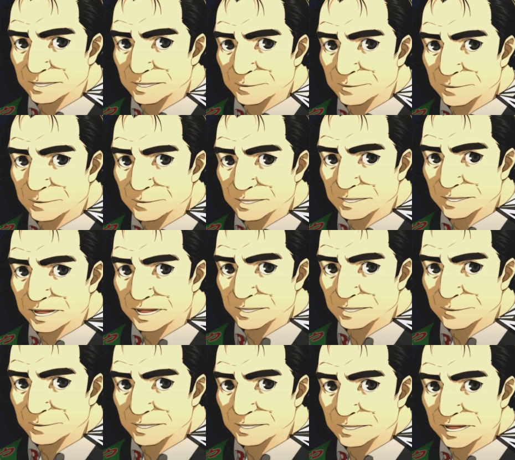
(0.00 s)
You're
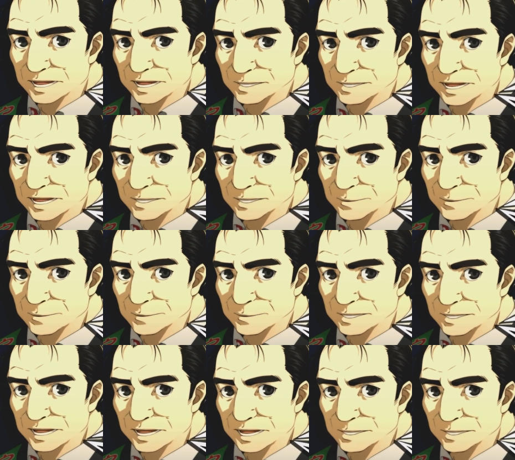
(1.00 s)
listening quite
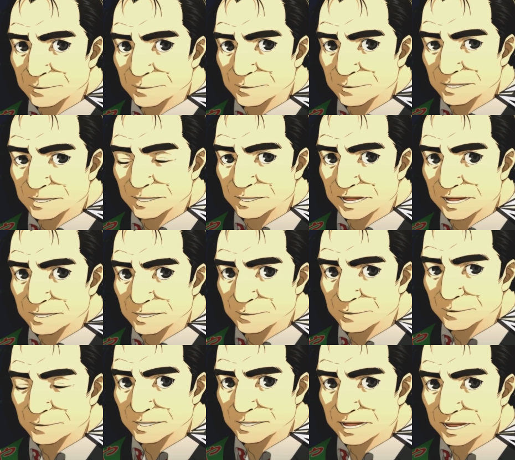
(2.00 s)
attentively.
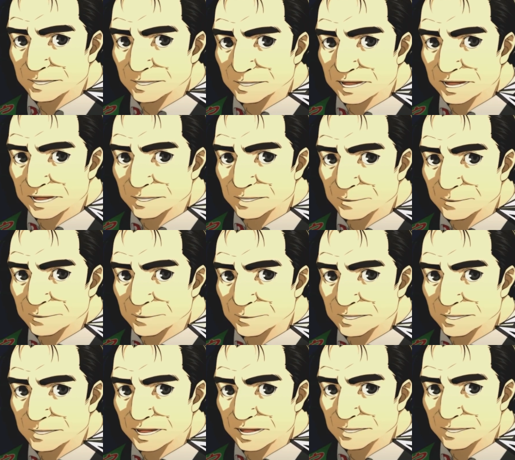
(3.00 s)
Are you interested
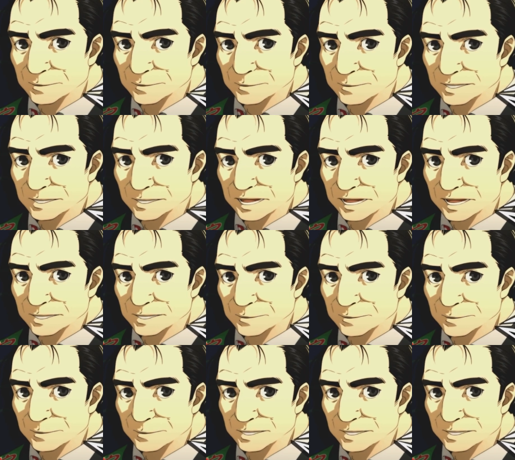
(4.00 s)
in politics?